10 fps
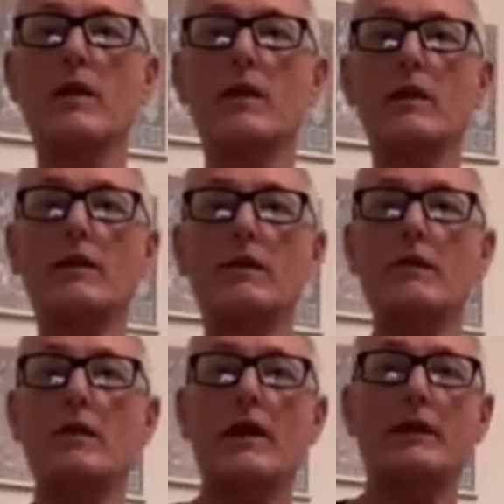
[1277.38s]
Now do
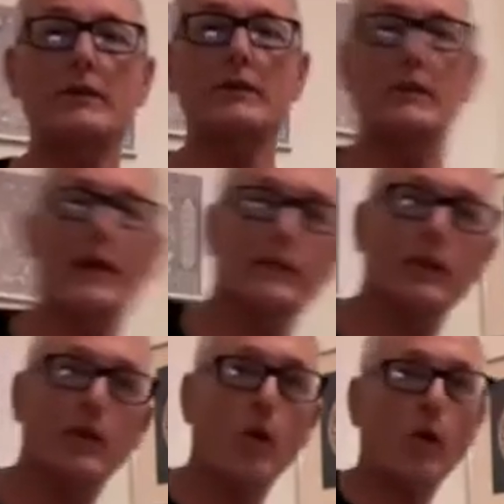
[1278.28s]
an exercise
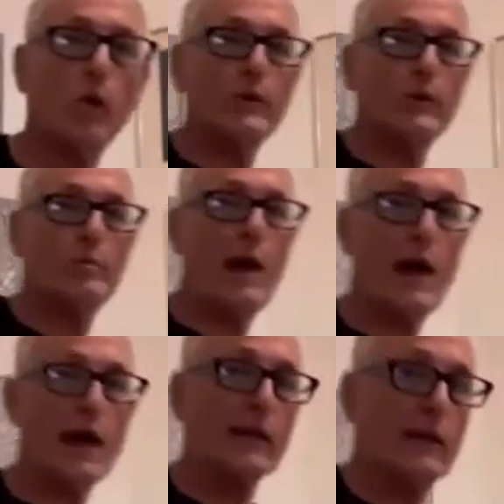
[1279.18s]
and hold your
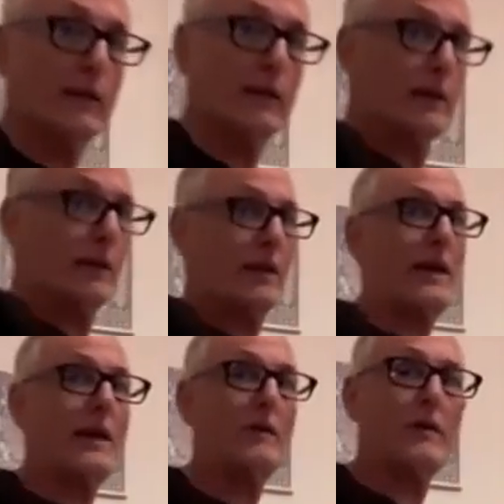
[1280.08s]
back.
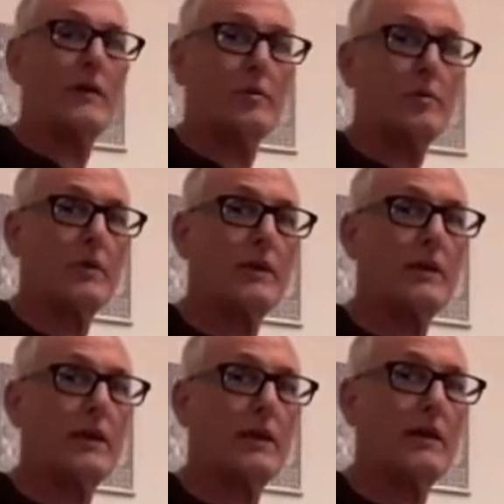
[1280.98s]
And when you breathe
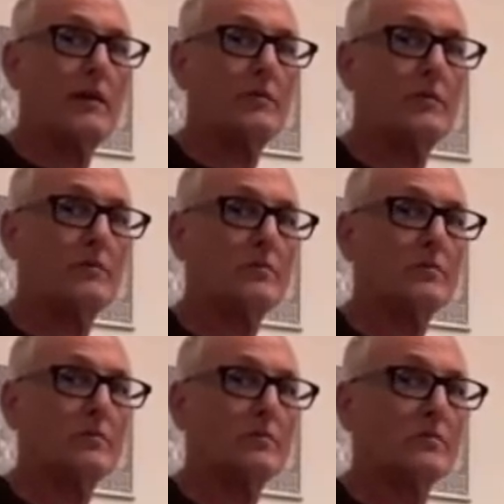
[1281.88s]
in,
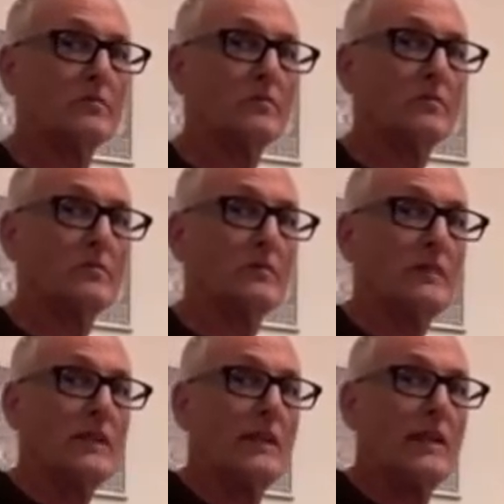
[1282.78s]

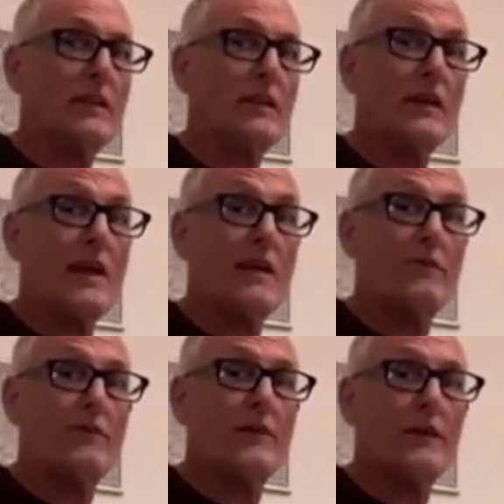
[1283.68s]
see that you can't
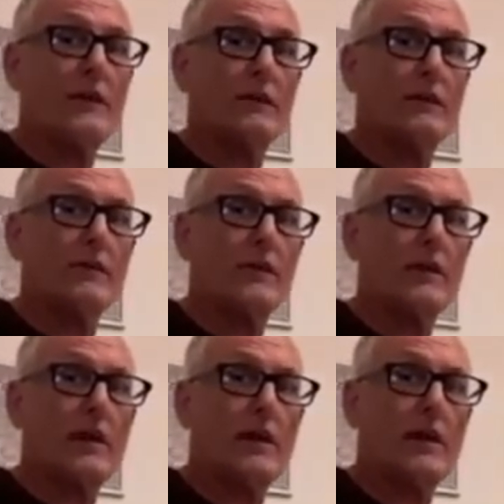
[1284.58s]
feel
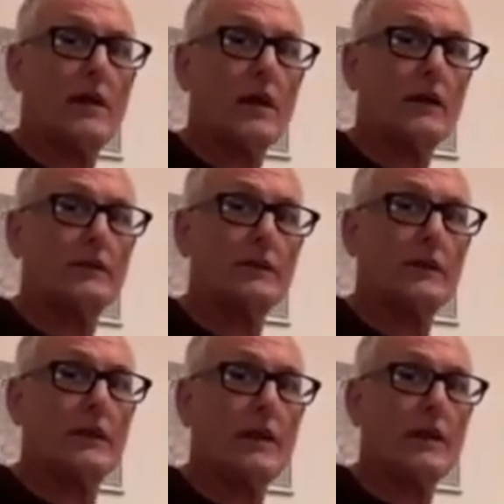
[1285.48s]
the
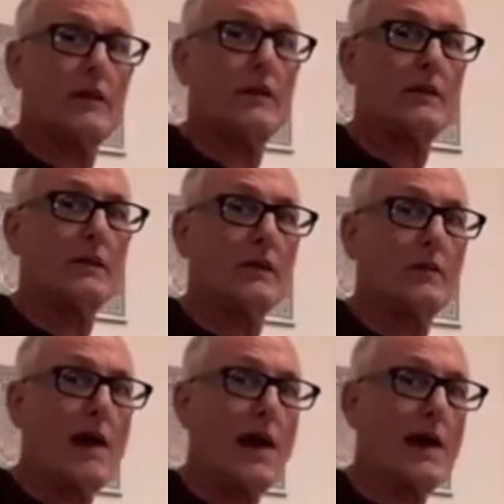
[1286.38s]
oxygen coming into the
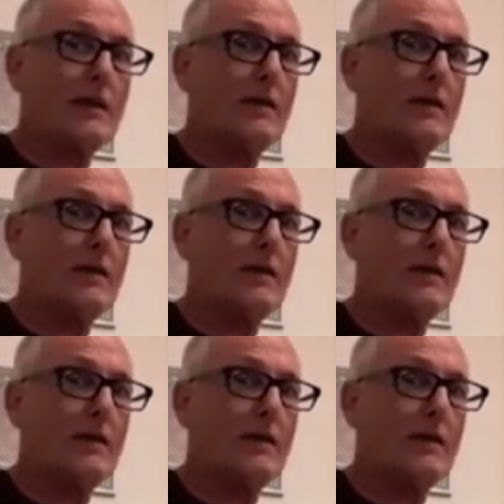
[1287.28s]
back.